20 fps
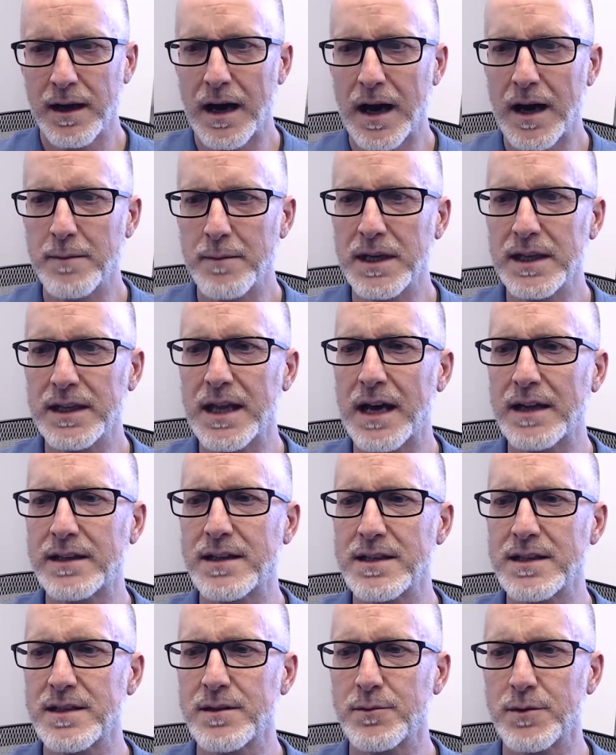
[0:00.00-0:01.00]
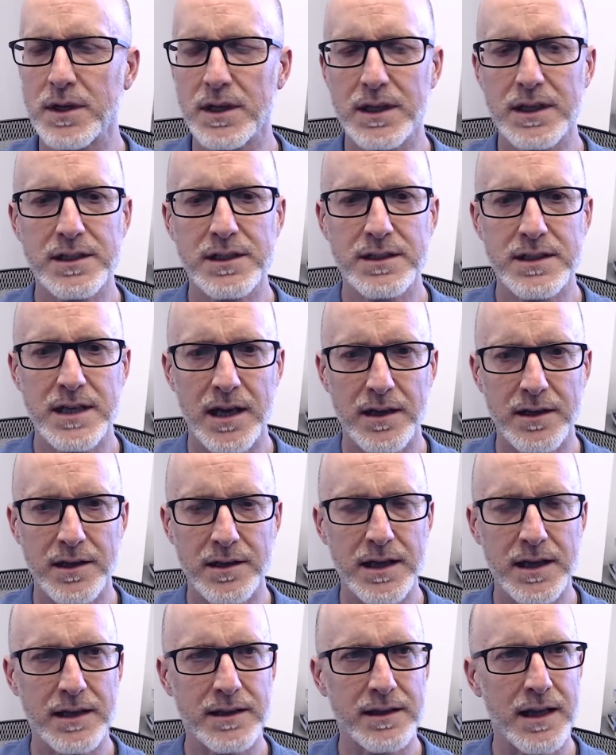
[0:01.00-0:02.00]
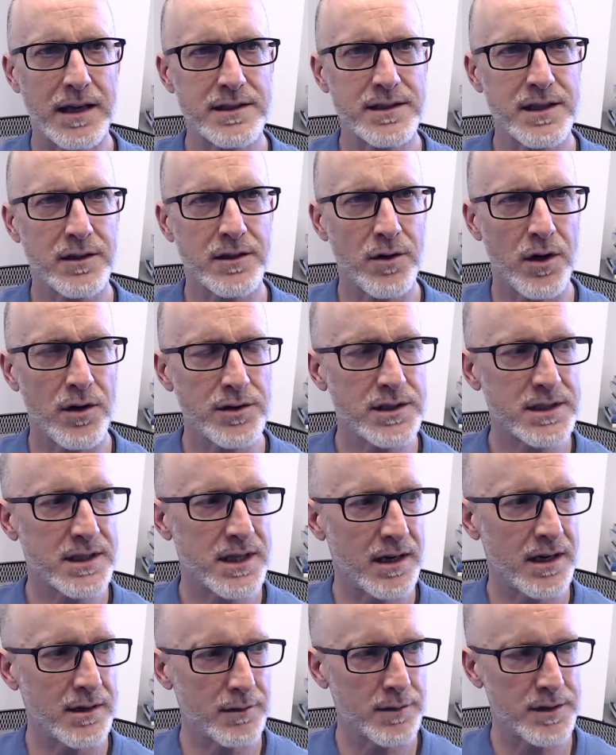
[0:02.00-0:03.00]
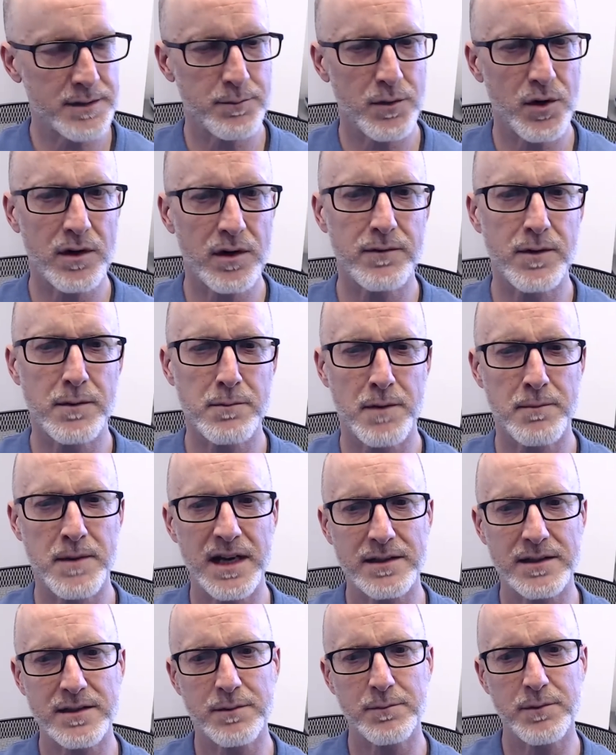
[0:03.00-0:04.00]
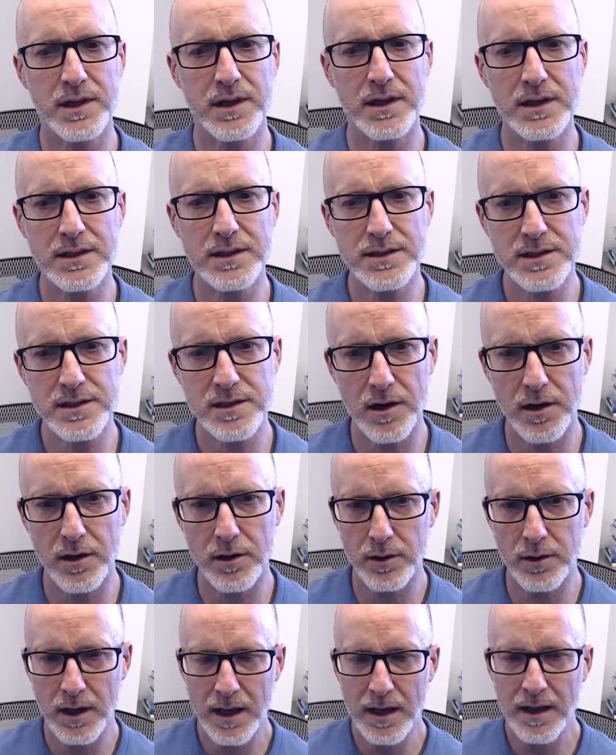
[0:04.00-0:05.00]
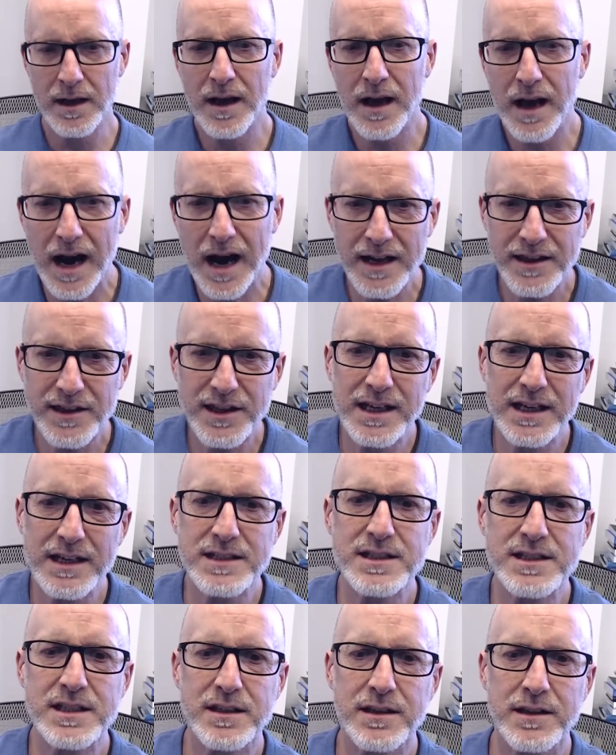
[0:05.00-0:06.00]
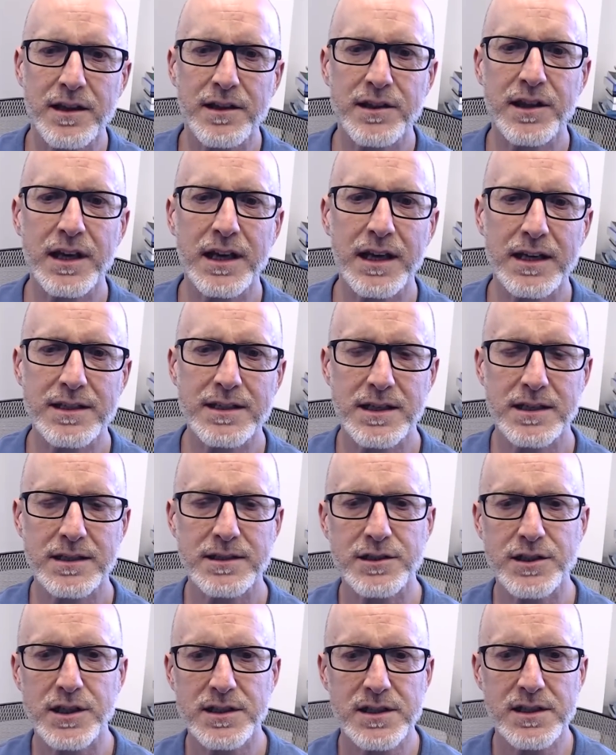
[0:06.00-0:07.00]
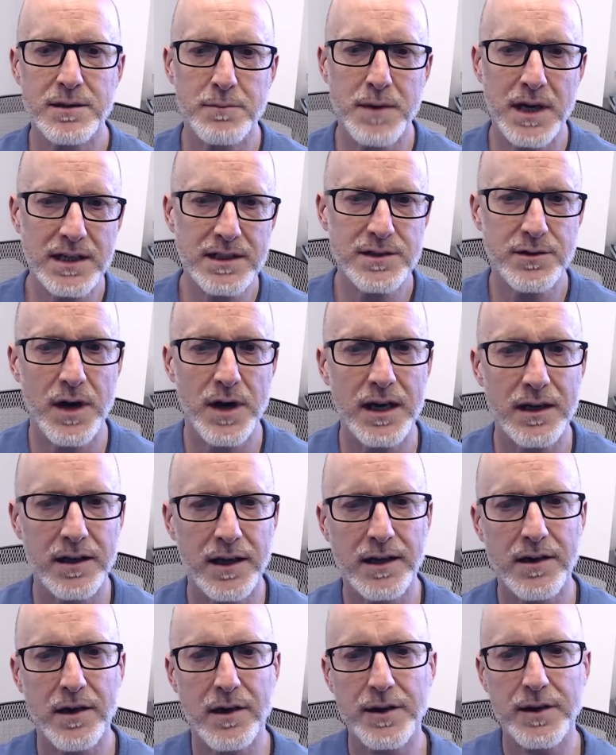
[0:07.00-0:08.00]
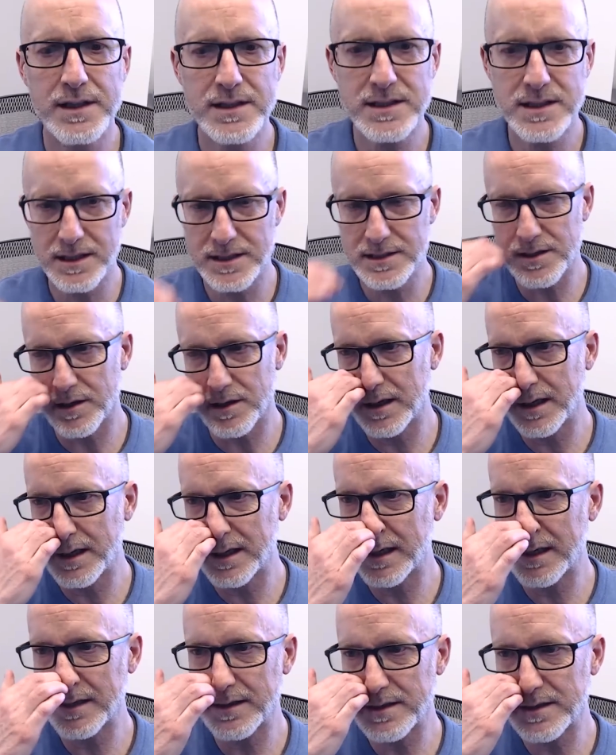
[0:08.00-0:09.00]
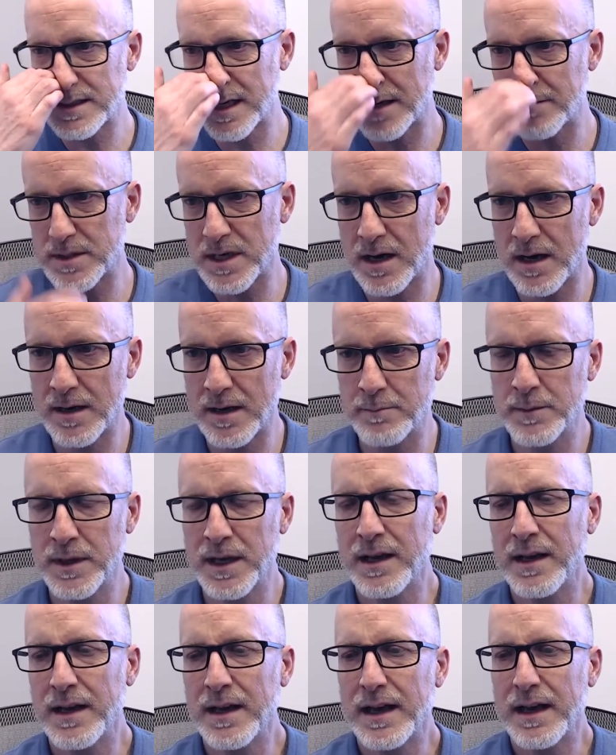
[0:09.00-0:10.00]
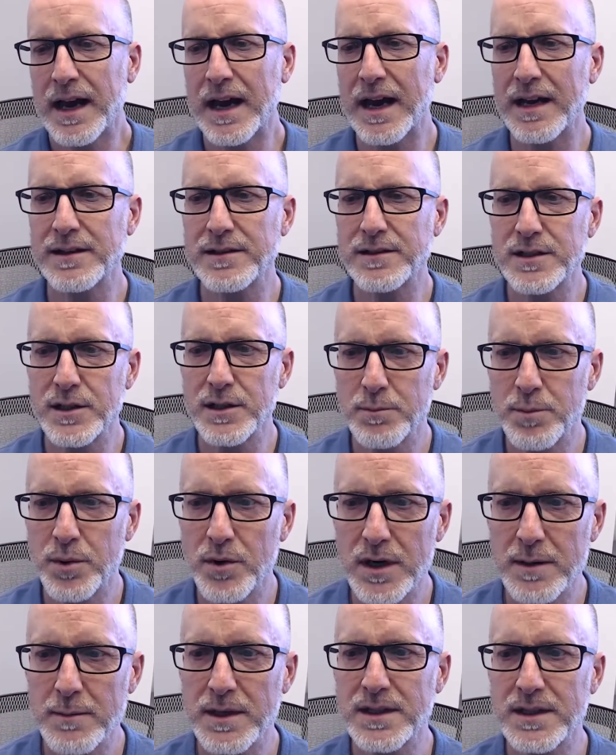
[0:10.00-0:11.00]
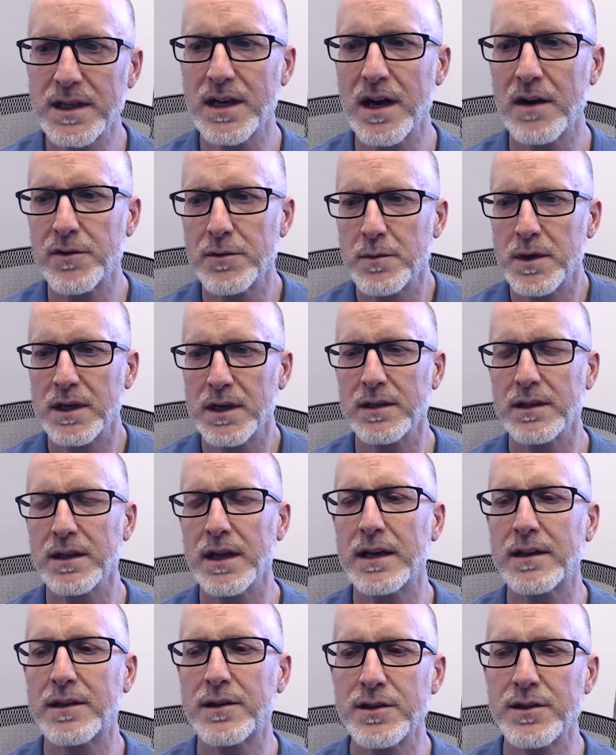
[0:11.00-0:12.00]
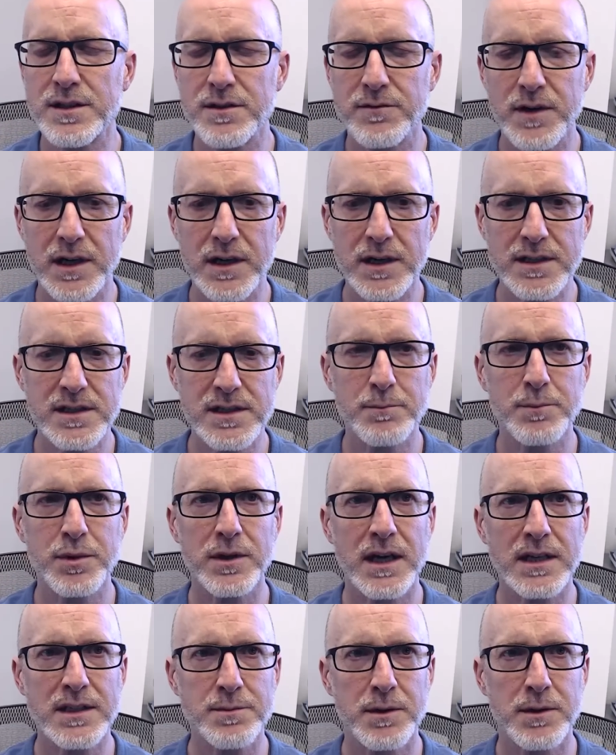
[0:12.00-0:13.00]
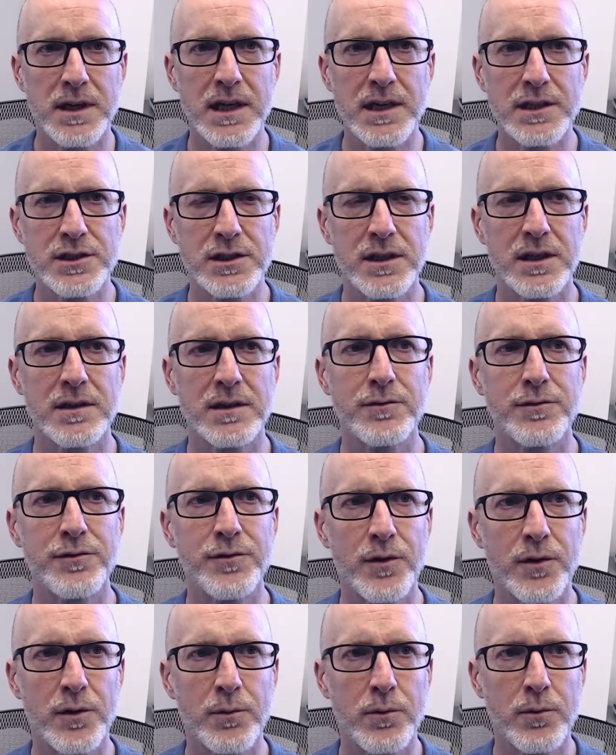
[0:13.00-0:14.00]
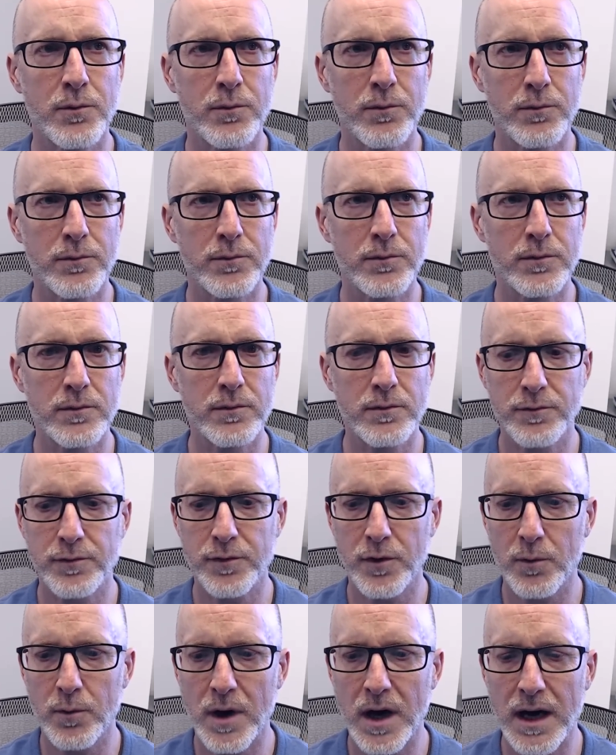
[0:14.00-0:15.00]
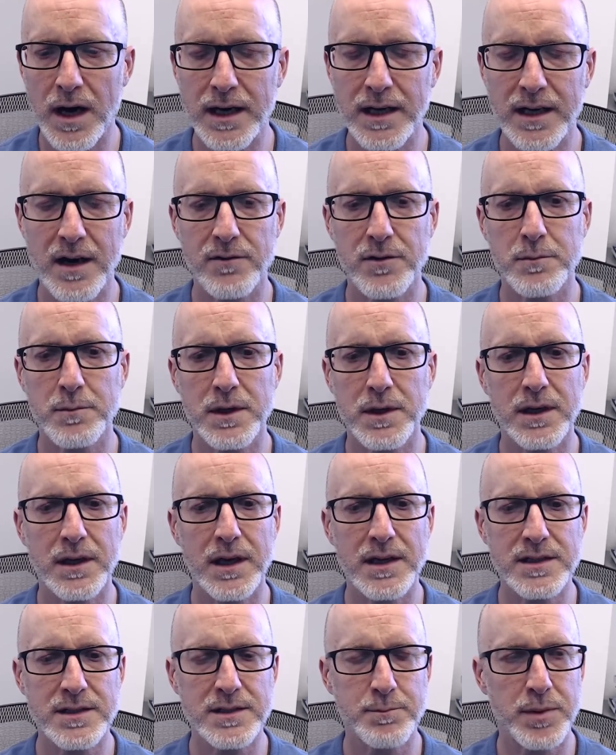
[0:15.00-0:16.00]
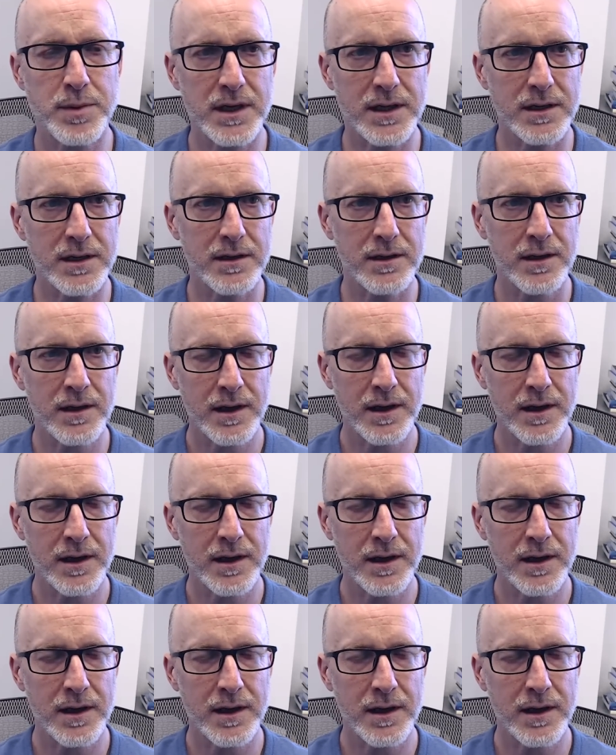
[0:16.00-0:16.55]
I mean, that doesn't really tell you that that's a growth scare. It was more of a momentum thing. So I think it's the thing is it's just a mix, right? Like all these things are hitting at the same time. And to your point about the government, like there's a very simple explanation for why government has been